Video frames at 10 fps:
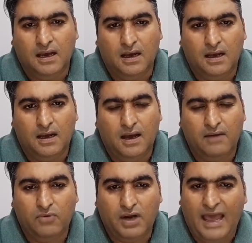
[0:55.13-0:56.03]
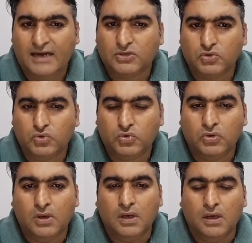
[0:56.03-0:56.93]
I would like
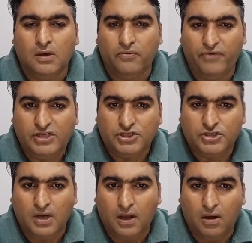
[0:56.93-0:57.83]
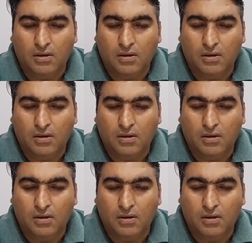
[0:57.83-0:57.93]
to wish